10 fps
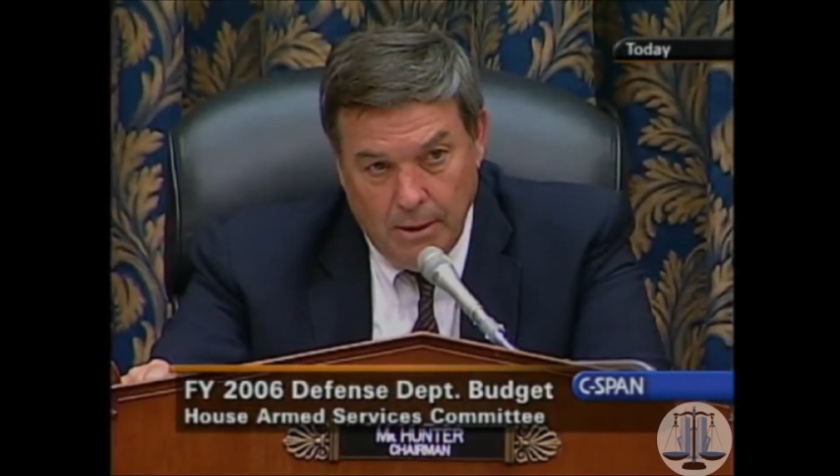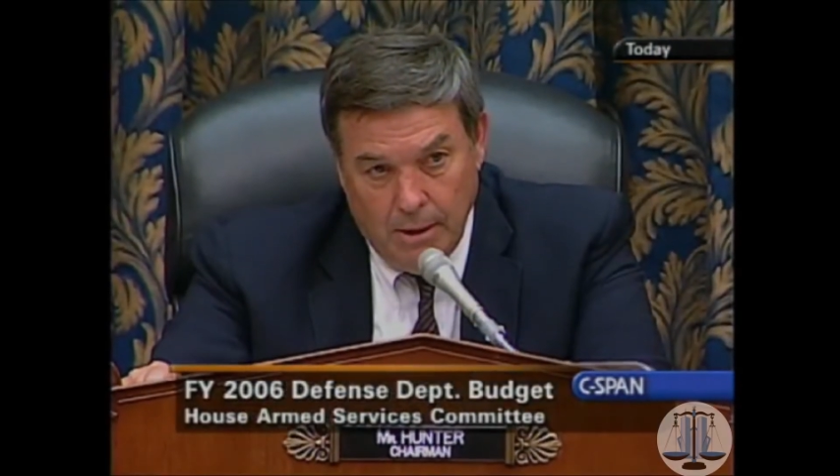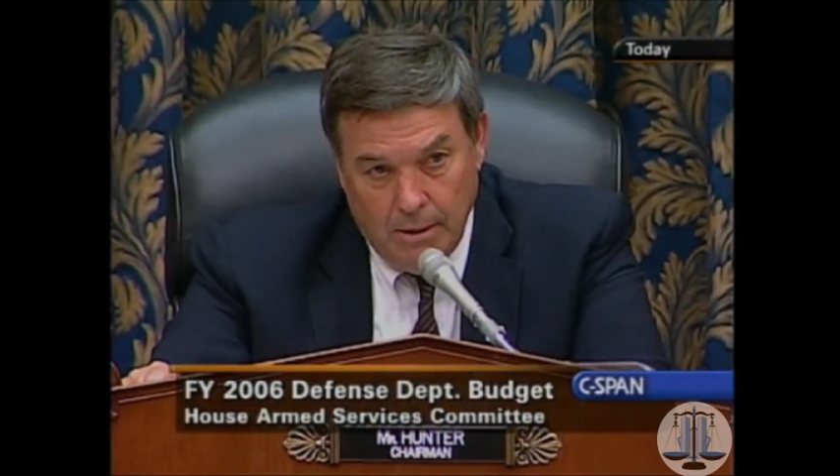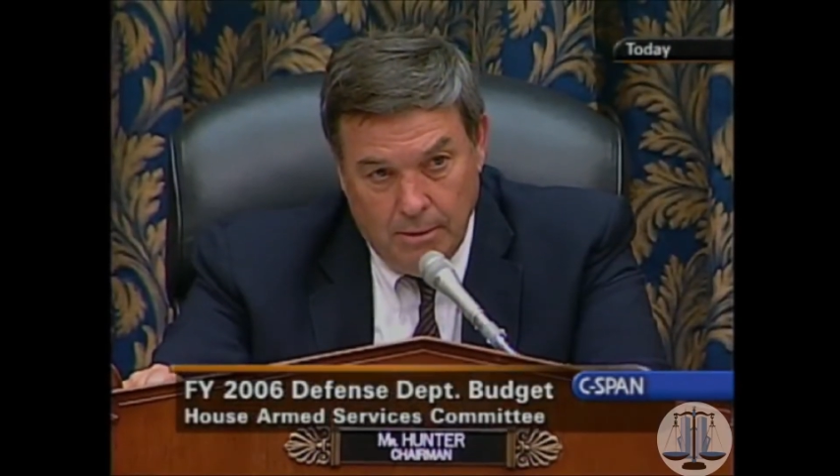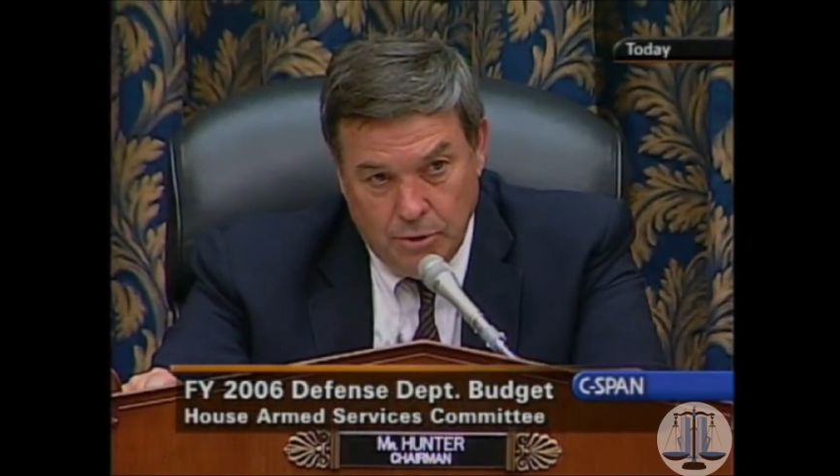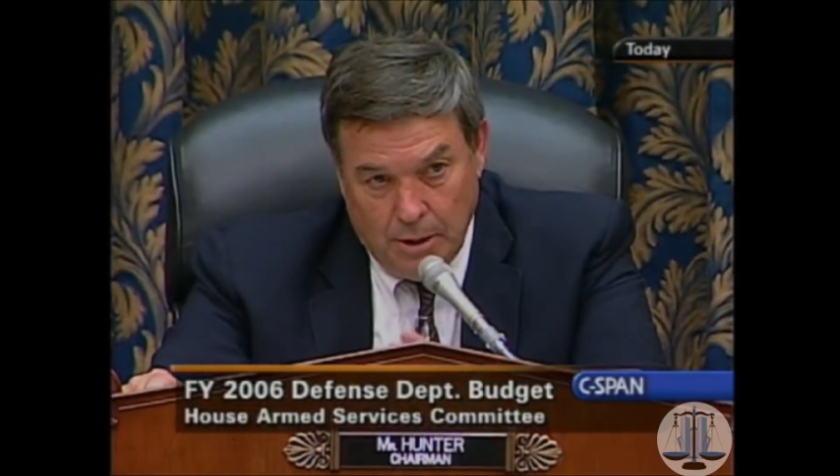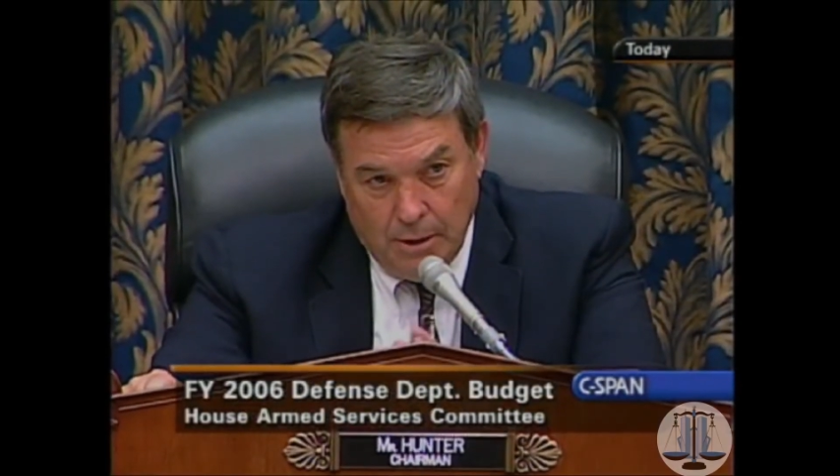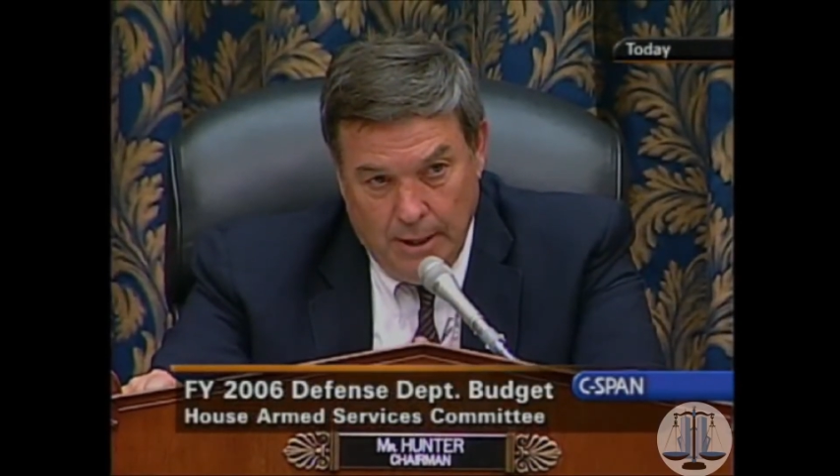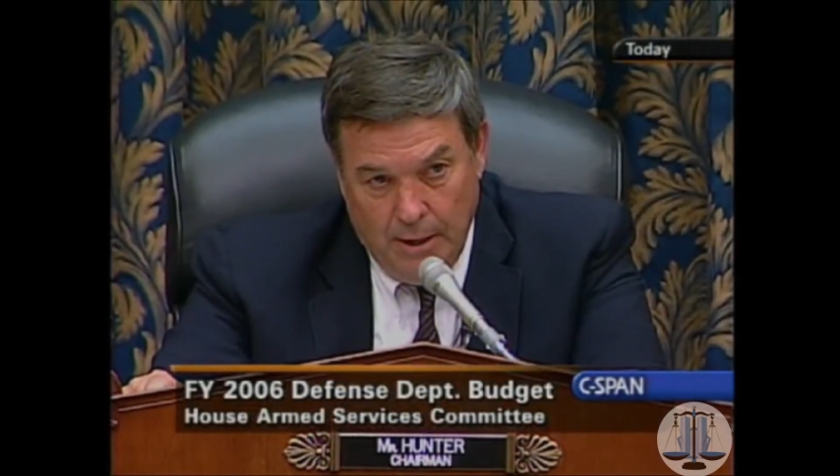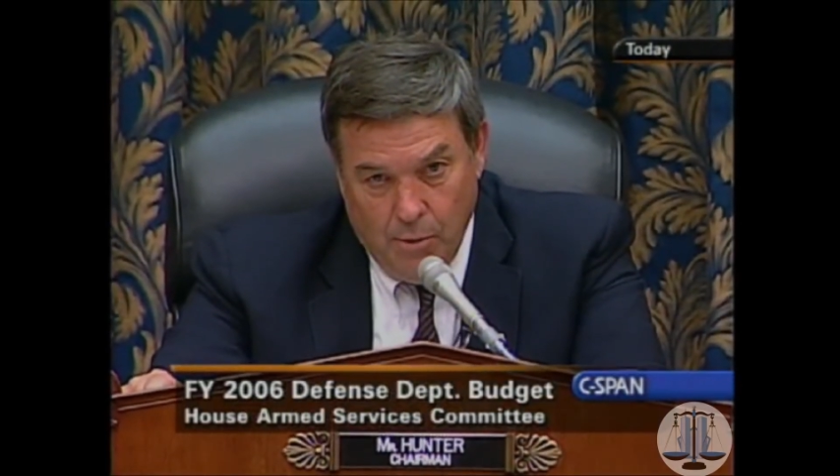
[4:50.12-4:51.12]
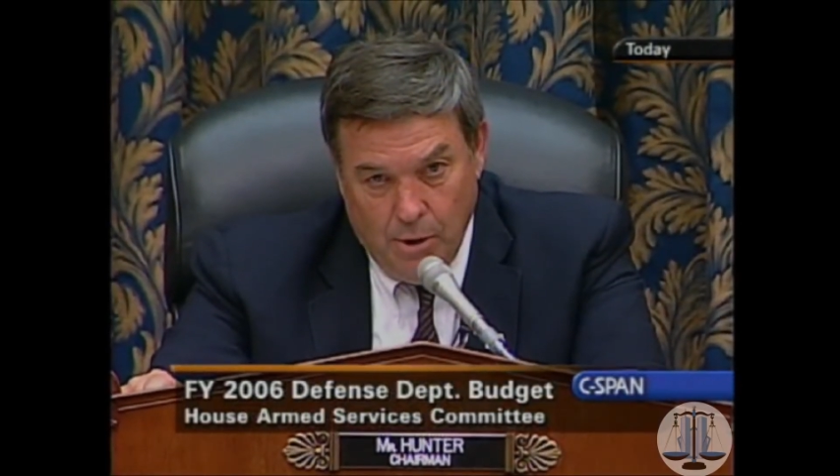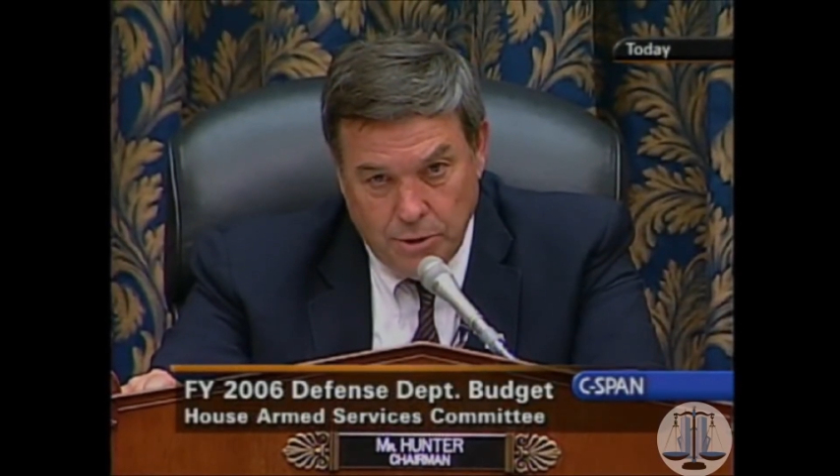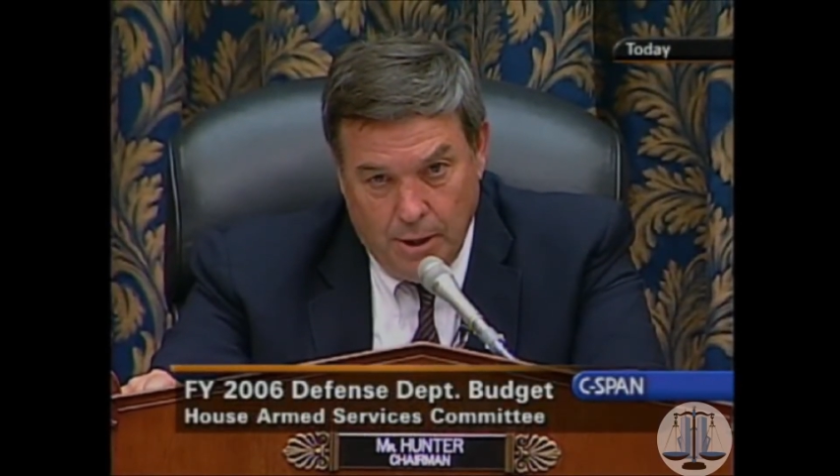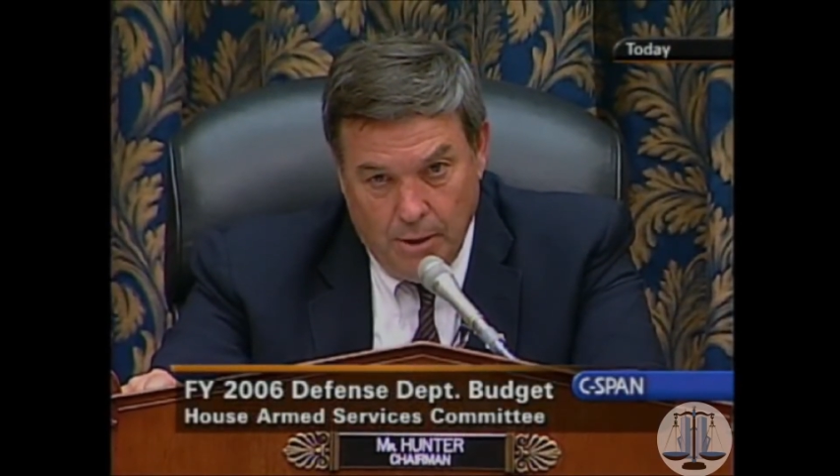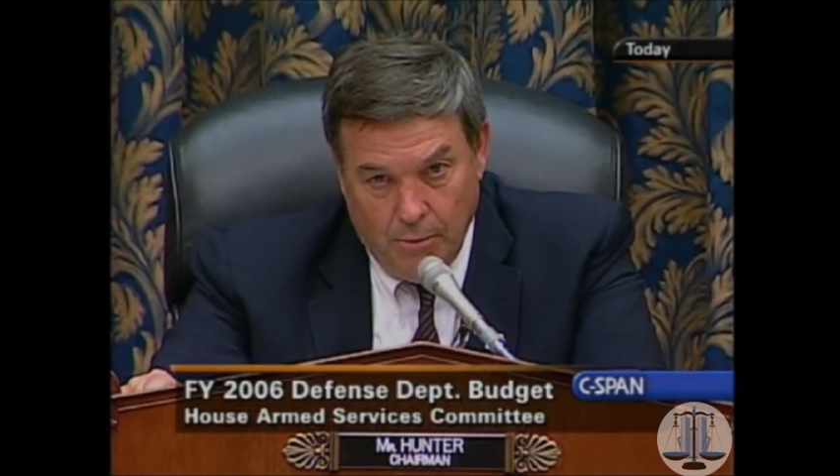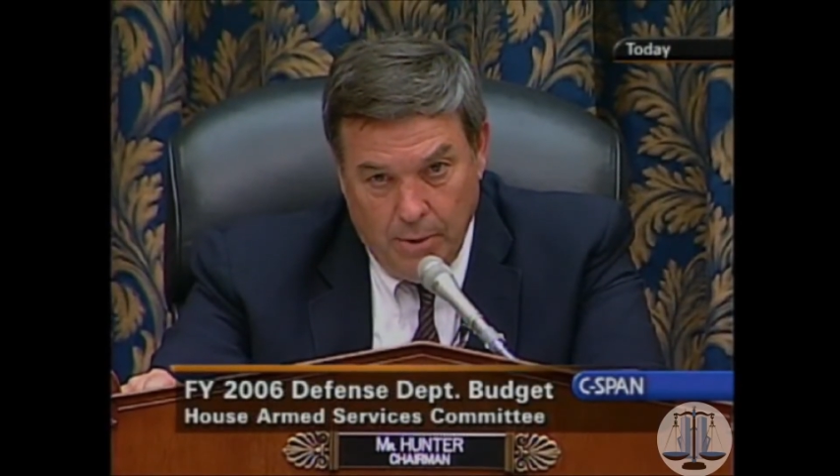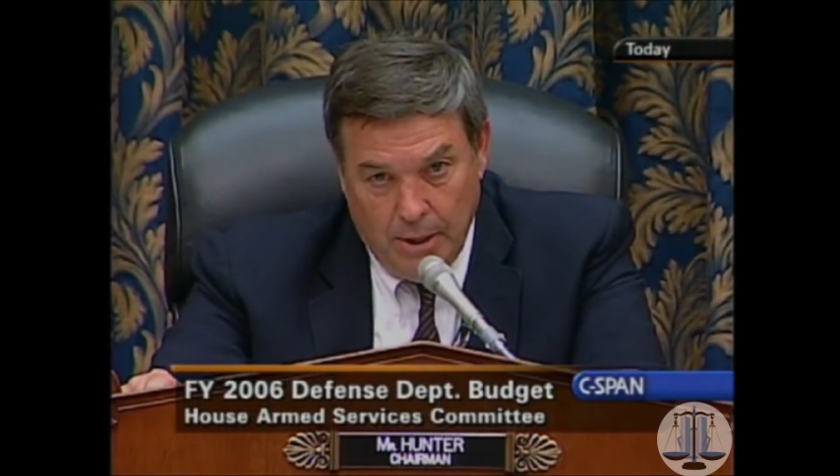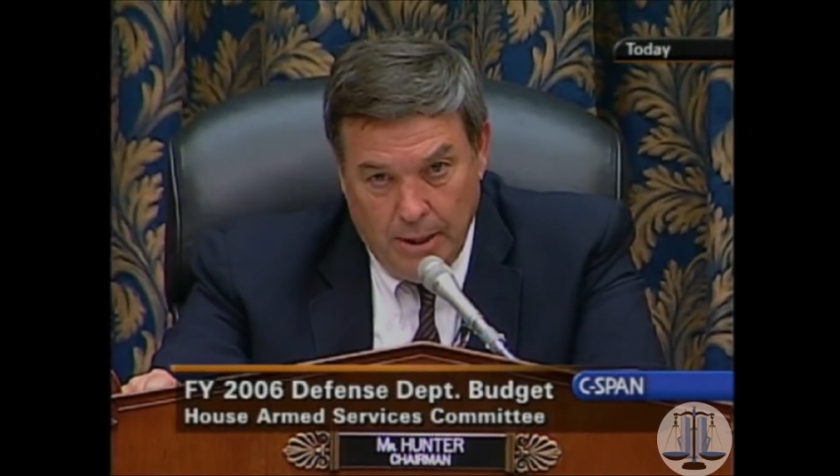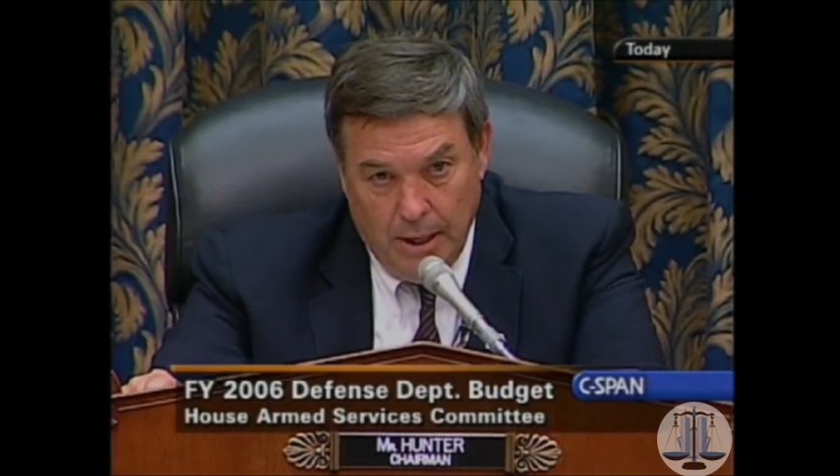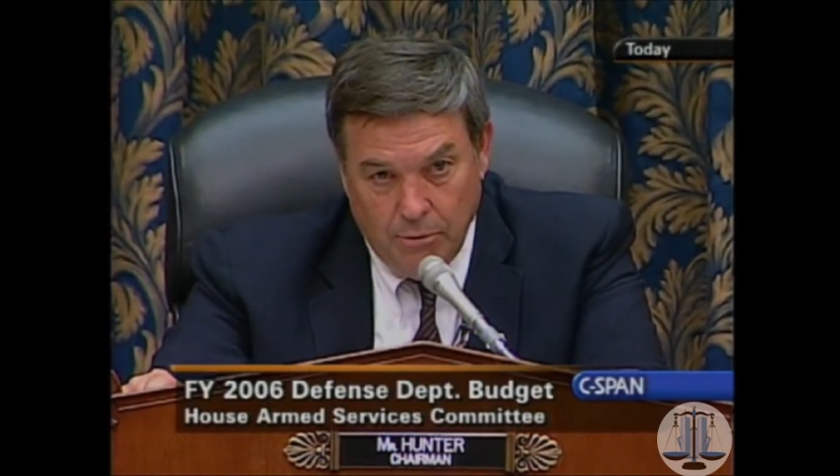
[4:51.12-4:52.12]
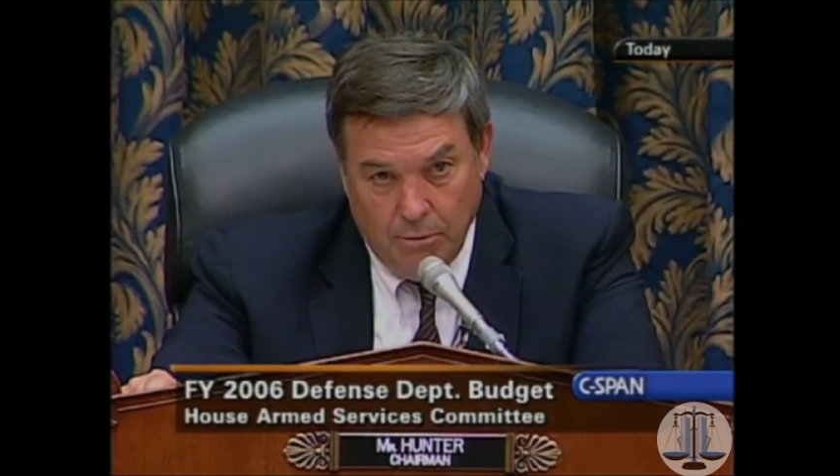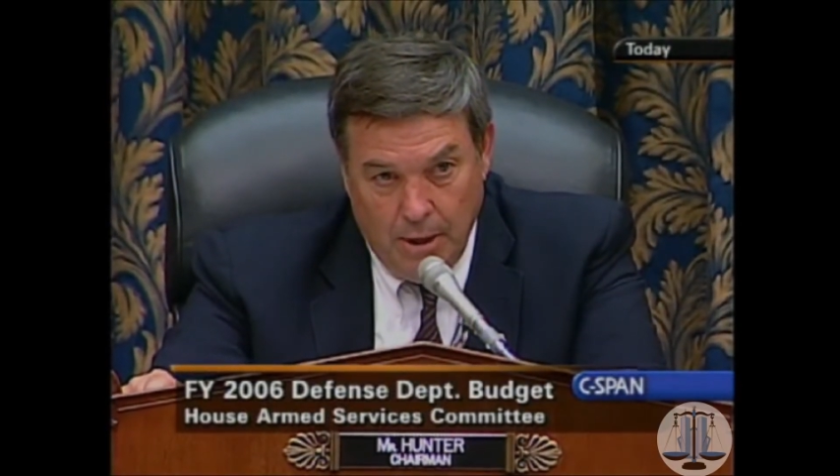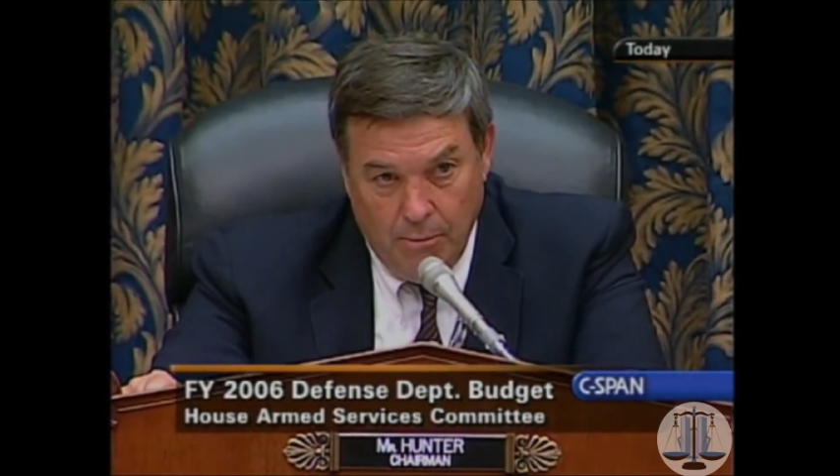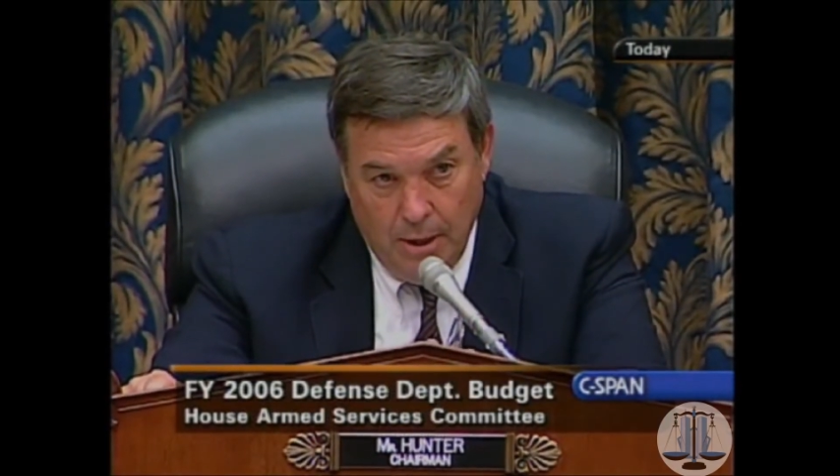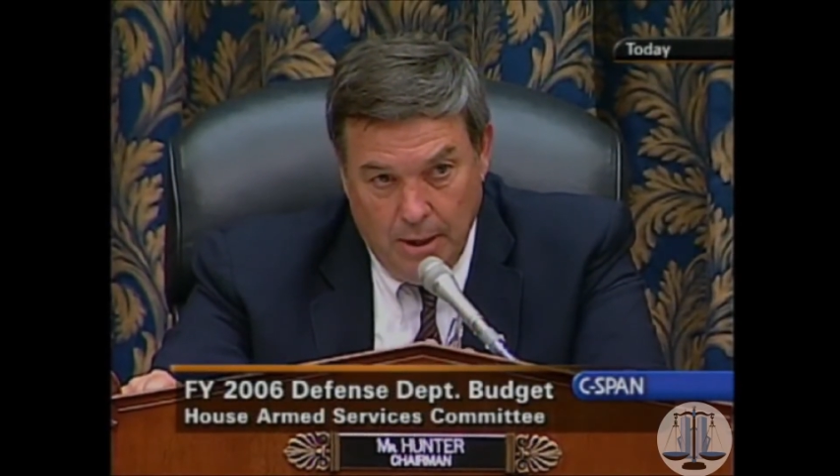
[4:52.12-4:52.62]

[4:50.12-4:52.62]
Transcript: uh, the gentlelady wants to get a written answer anyway,